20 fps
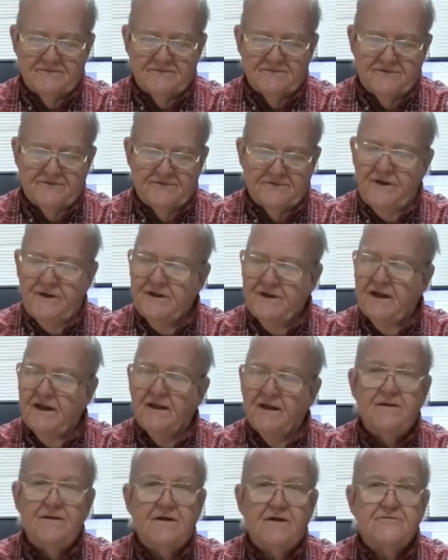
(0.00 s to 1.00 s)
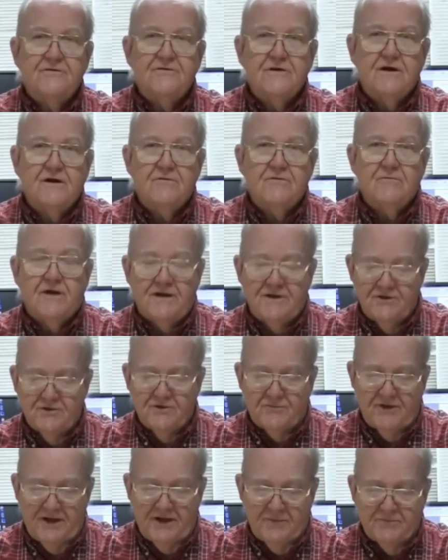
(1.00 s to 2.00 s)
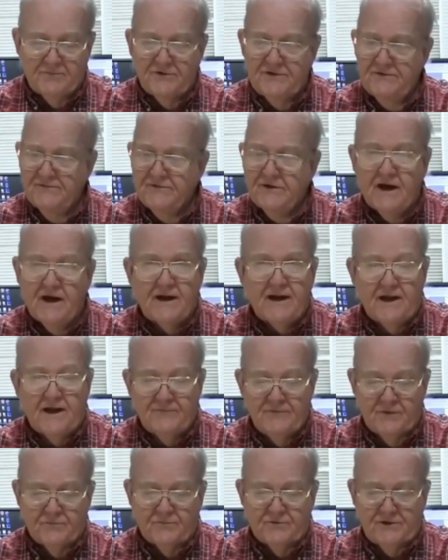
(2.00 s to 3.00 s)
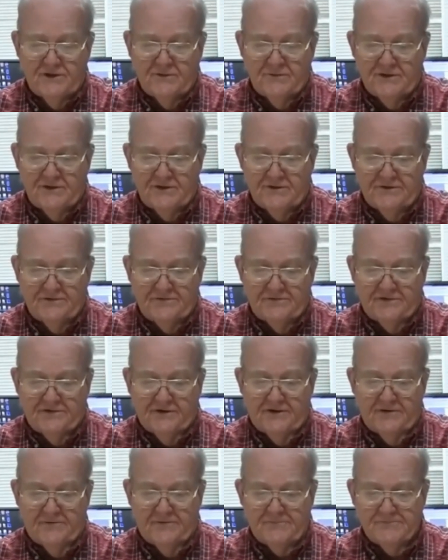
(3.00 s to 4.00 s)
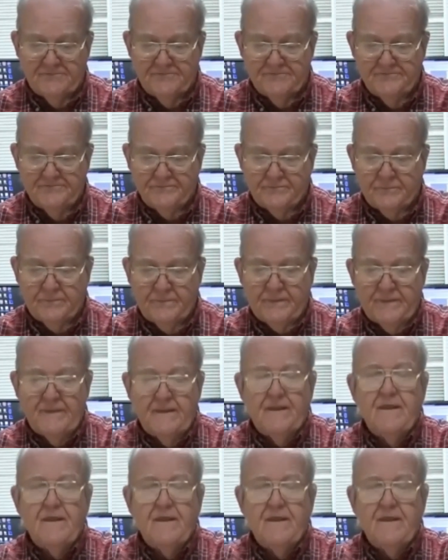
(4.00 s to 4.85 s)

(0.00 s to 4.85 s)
for the weekend that you're going to write your paper. You've got to have your preliminaries done.